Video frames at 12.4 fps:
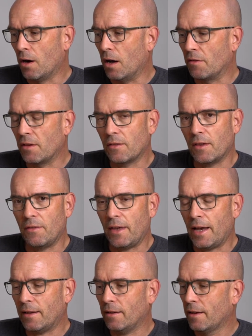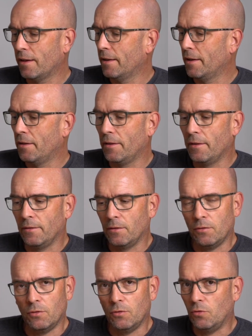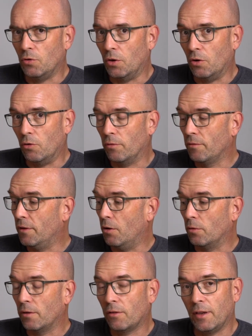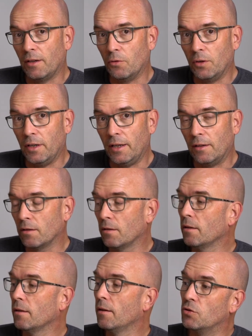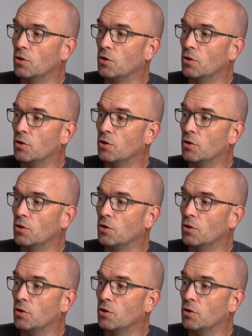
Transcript: Other than that, the only thing you need in